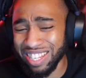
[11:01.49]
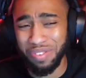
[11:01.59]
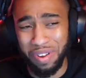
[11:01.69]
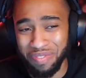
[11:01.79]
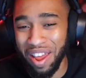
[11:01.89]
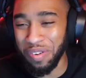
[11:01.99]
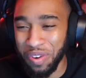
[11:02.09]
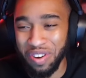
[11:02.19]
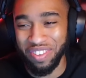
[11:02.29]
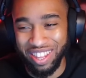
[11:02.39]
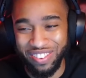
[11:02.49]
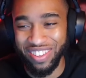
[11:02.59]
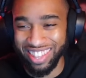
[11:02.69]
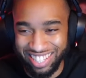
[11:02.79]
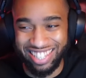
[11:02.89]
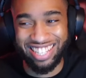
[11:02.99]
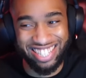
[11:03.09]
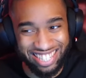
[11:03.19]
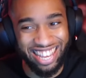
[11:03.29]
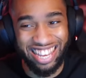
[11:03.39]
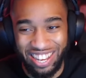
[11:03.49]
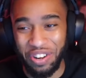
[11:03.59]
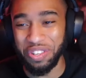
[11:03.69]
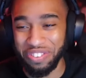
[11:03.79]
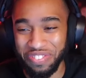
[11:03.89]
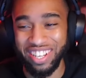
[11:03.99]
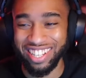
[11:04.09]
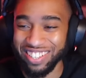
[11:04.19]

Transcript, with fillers: one might win over the other one. This this is heat. Holy fuck.